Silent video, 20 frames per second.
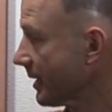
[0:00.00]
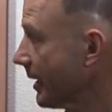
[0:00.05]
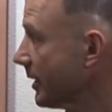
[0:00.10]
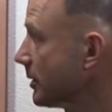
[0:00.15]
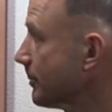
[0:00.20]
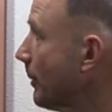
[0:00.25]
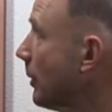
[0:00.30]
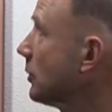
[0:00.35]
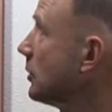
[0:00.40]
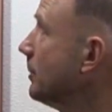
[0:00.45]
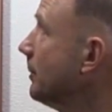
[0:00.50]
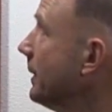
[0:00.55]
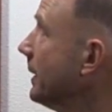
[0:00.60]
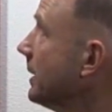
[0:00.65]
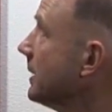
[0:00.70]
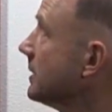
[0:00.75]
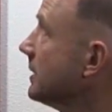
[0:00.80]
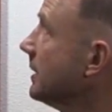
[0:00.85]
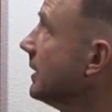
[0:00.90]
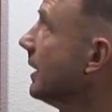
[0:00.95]
kind of spoke to me
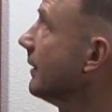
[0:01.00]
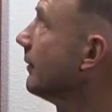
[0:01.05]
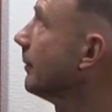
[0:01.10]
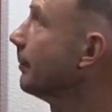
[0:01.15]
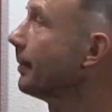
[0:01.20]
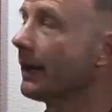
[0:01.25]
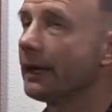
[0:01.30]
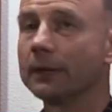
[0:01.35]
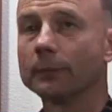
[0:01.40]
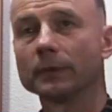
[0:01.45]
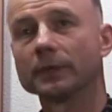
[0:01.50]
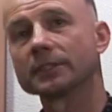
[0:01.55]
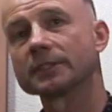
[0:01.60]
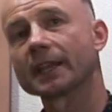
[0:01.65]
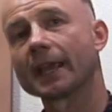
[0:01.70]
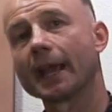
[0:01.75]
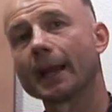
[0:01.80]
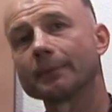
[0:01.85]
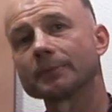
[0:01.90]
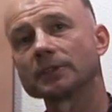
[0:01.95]
because he never painted with his
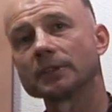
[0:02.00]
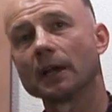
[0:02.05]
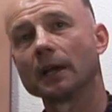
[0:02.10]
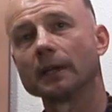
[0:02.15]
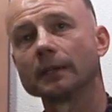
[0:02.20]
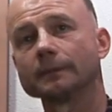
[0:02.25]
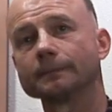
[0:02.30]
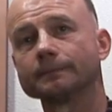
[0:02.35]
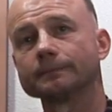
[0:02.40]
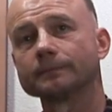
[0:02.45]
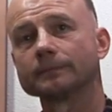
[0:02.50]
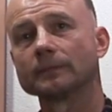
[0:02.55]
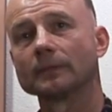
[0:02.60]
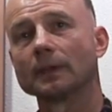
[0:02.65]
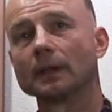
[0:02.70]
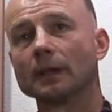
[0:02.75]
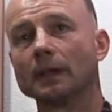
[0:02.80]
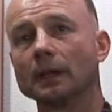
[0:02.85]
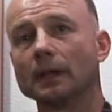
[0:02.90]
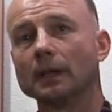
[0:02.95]
caps on.
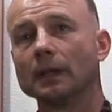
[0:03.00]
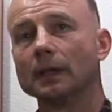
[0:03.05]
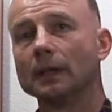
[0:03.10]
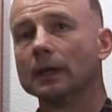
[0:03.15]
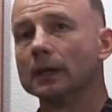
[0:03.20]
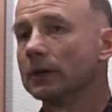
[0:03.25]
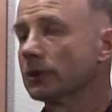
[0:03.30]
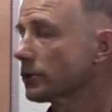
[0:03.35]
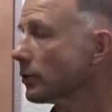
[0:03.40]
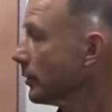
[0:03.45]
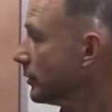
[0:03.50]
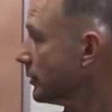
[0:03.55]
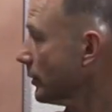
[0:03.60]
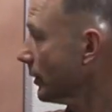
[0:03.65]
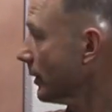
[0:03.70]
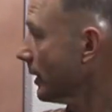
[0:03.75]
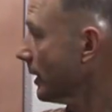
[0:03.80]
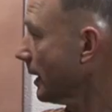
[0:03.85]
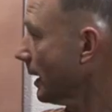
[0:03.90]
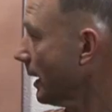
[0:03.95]
So it
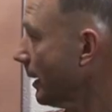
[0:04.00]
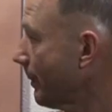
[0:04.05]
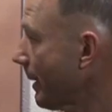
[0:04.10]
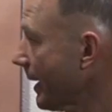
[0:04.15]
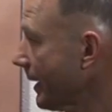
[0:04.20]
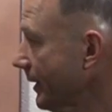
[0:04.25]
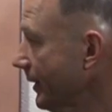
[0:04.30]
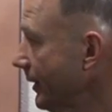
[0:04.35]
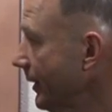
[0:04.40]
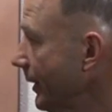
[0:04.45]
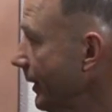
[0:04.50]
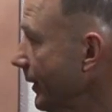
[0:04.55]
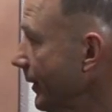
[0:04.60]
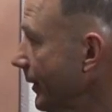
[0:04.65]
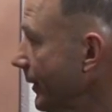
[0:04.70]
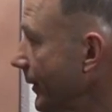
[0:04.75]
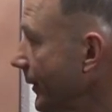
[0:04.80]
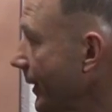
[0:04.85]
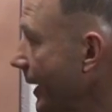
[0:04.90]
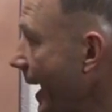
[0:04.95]
took about a
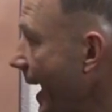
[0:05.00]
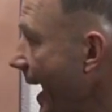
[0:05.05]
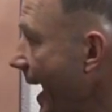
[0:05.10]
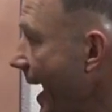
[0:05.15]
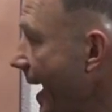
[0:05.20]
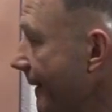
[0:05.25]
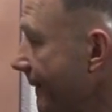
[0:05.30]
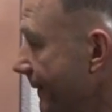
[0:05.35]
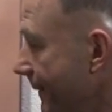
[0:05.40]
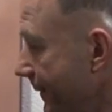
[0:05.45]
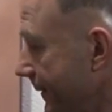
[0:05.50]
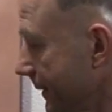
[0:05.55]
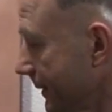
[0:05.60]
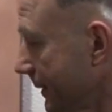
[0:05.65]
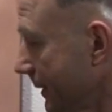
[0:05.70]
year and a half